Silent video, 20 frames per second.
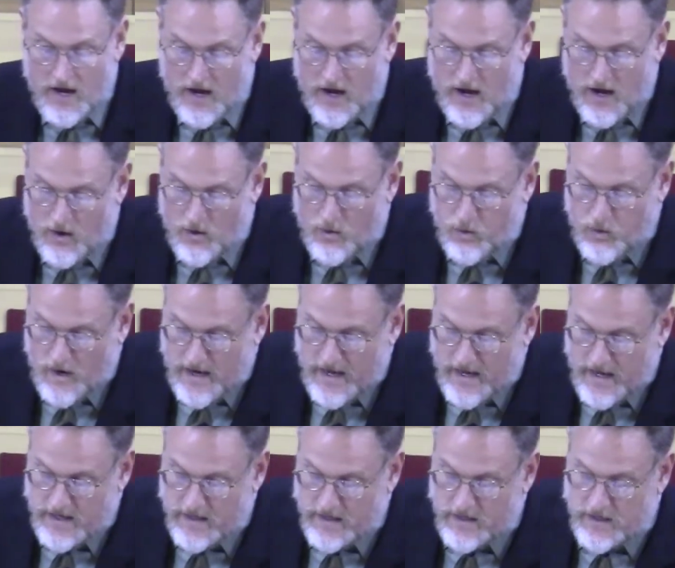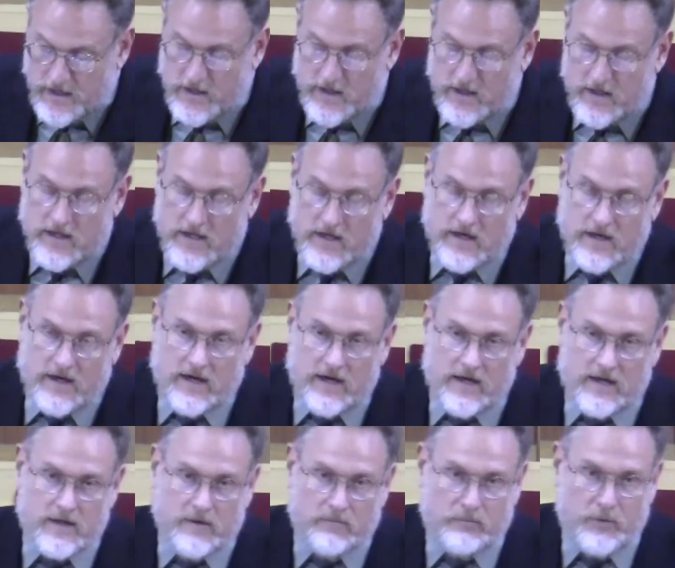Uh, when
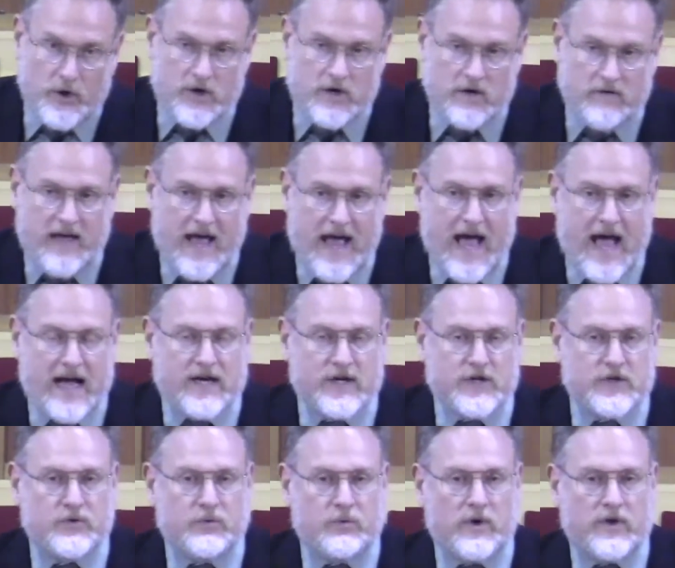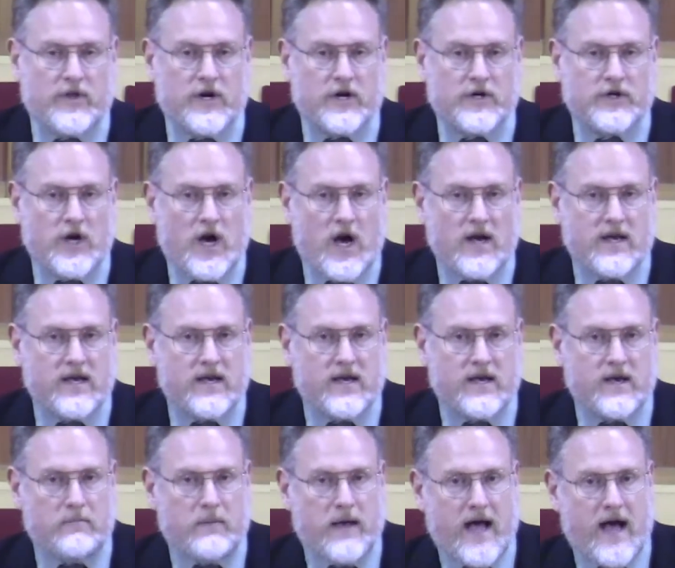in the book of Acts, when they're
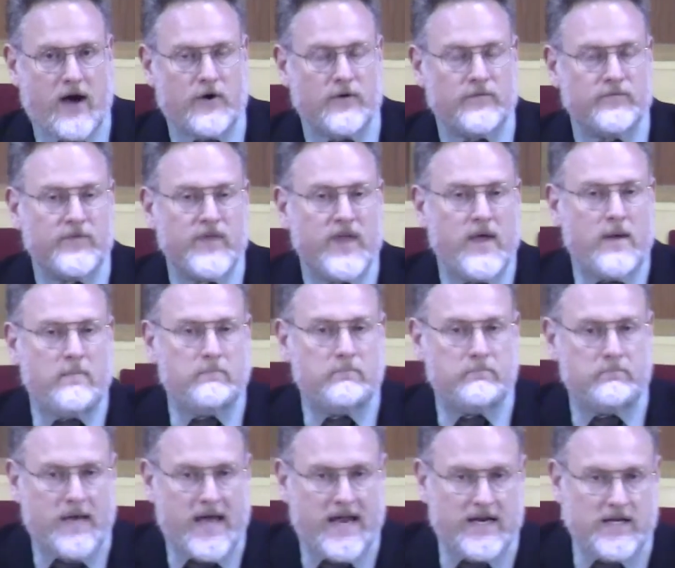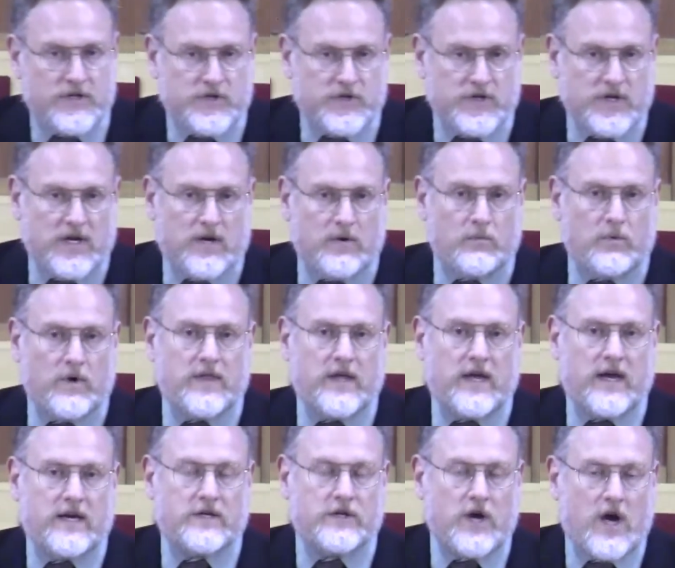talking about medicine when
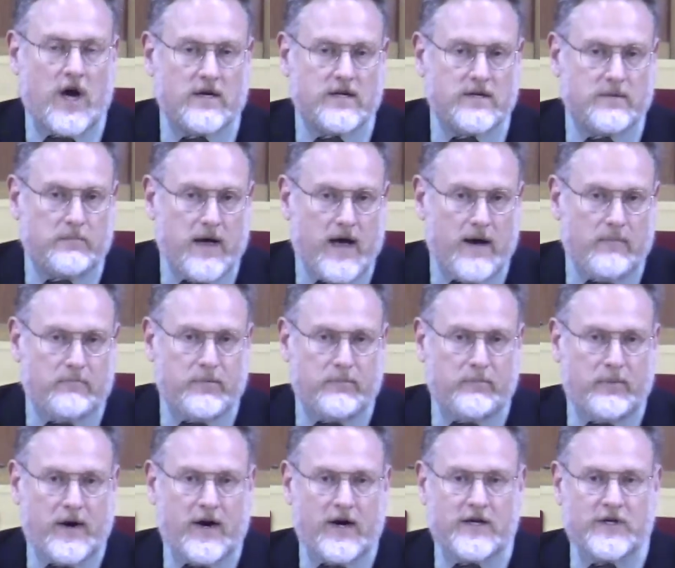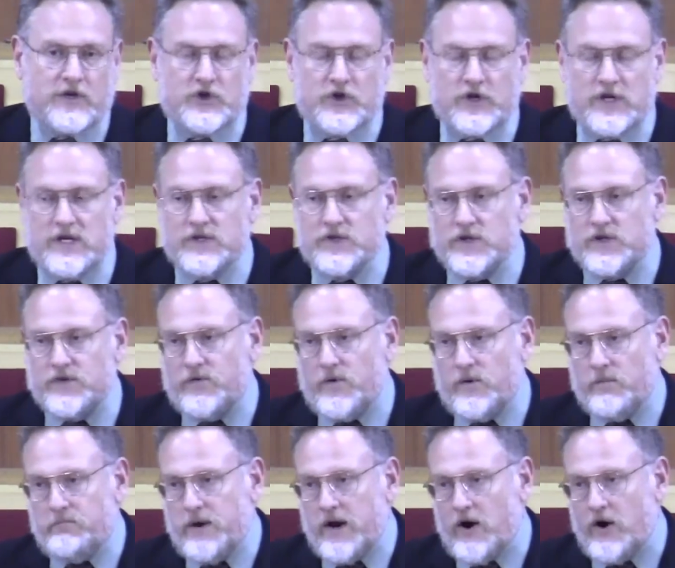they talked about preparing Jesus
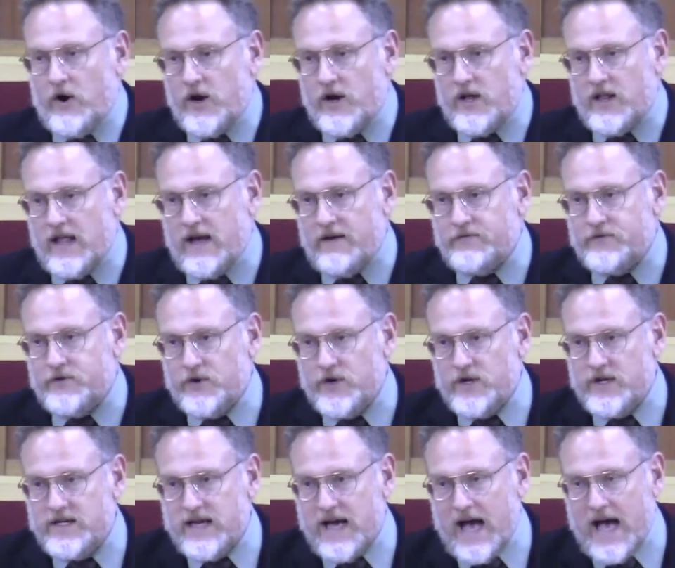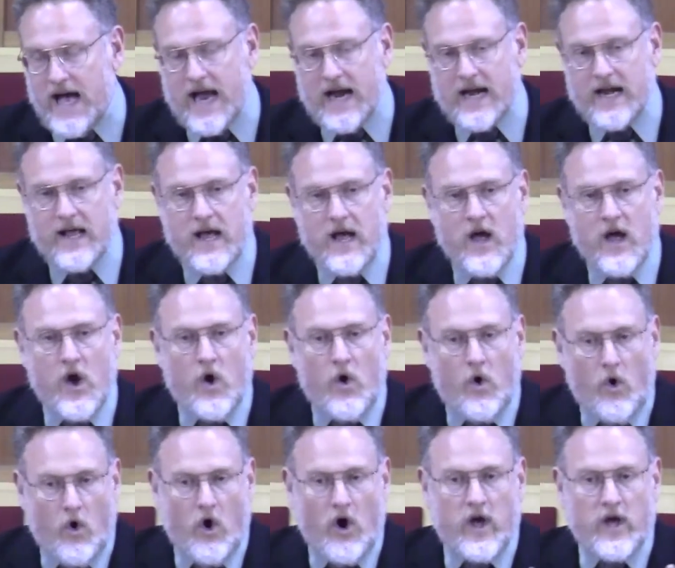for burial after he died.
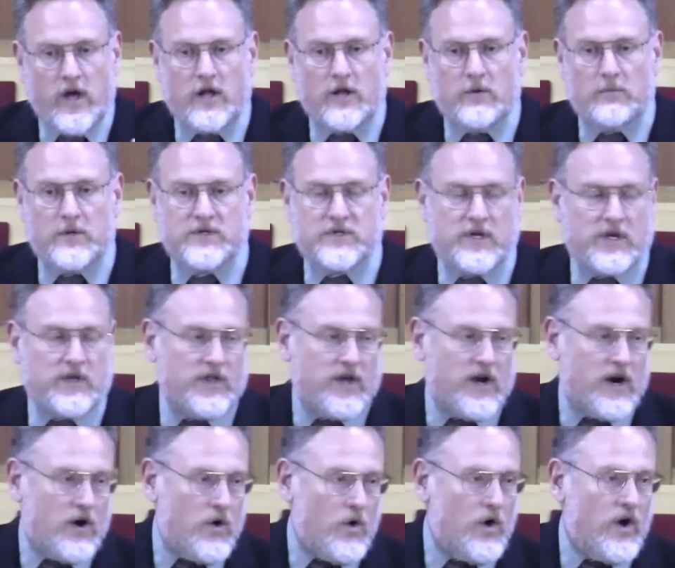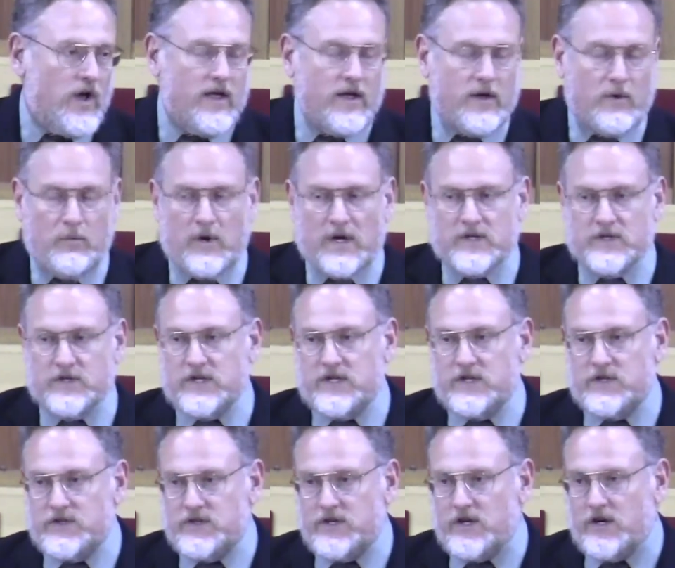Oil was in there. Oil was
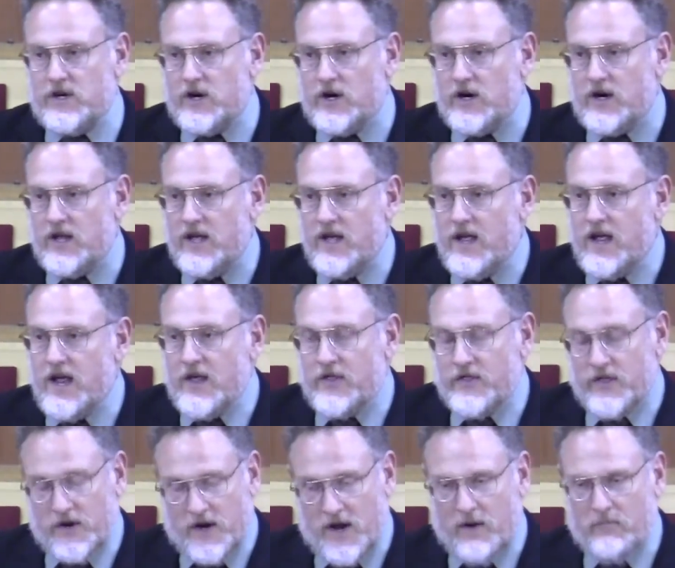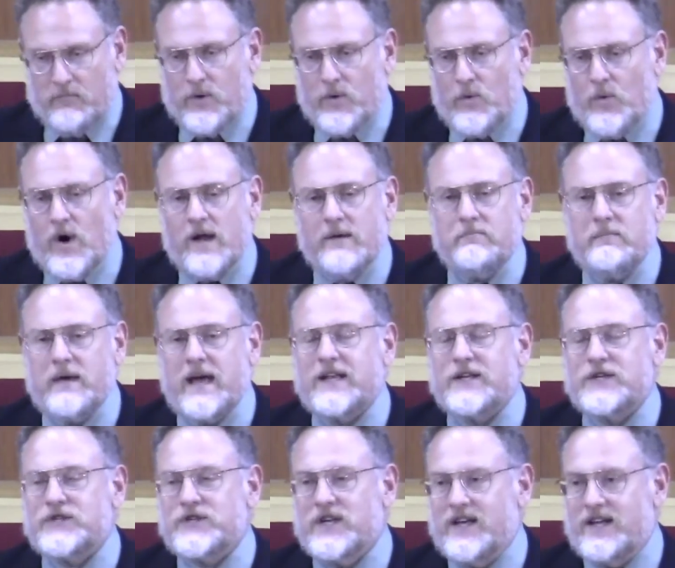considered the number one
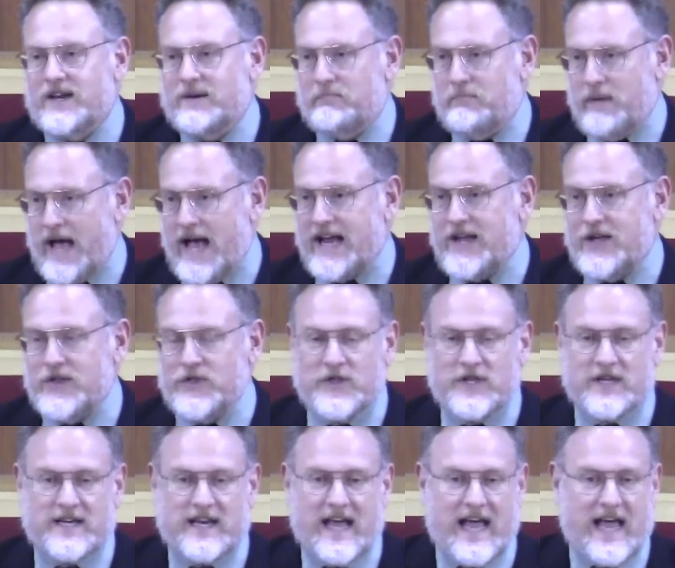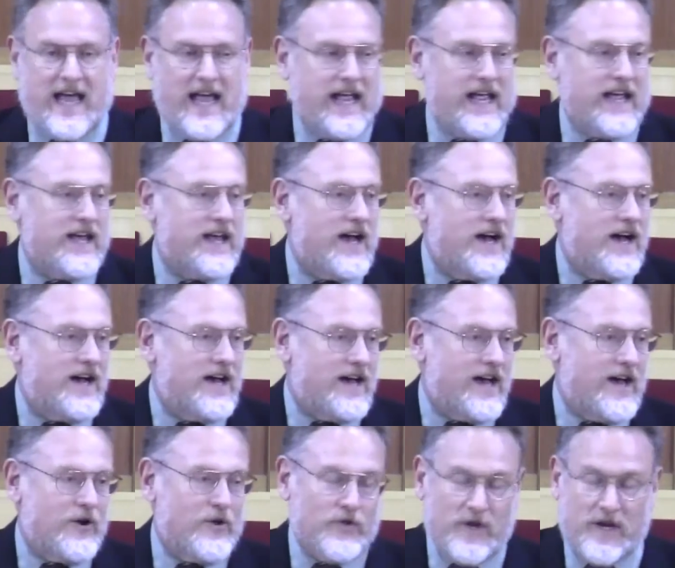medicine back in the day. Uh,
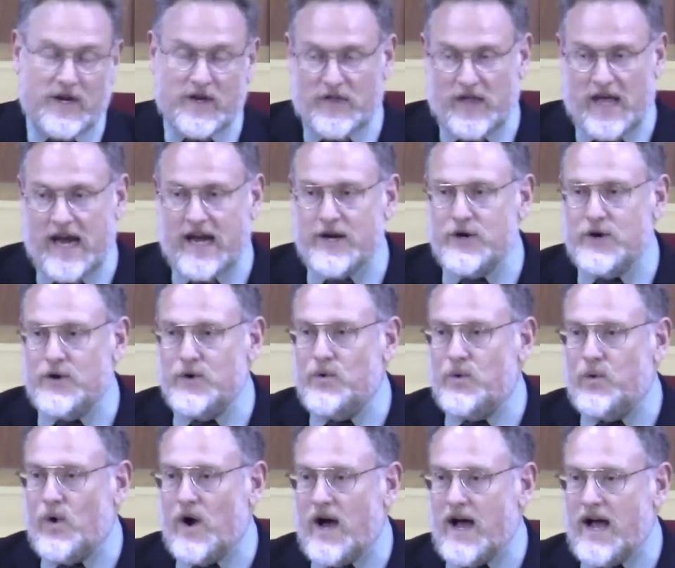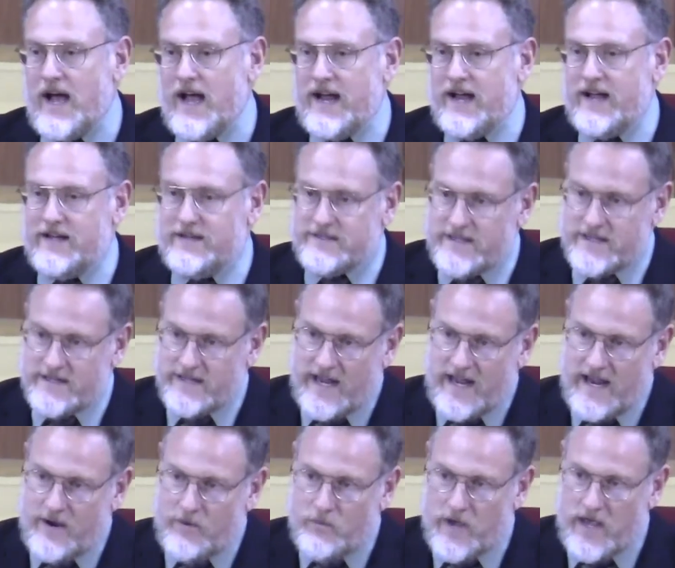I don't think they knew why.
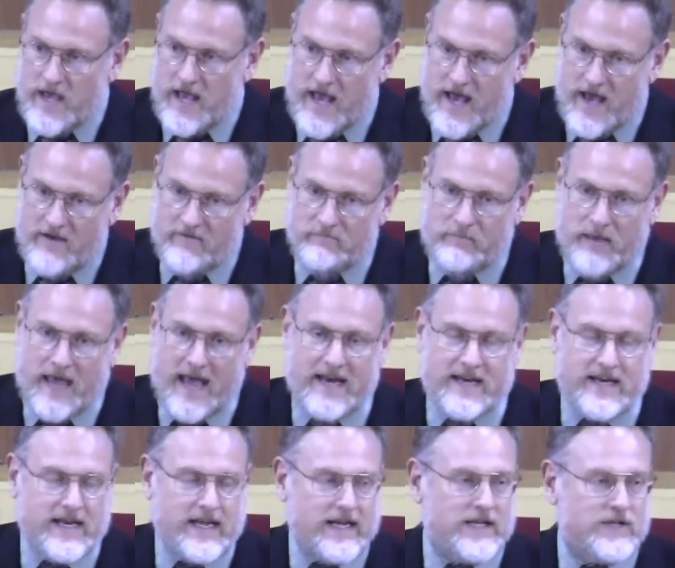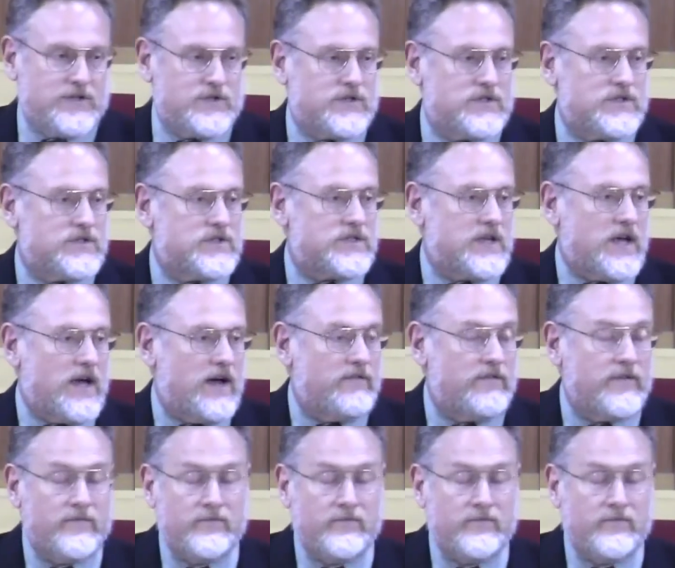Today we have band aids and stuff.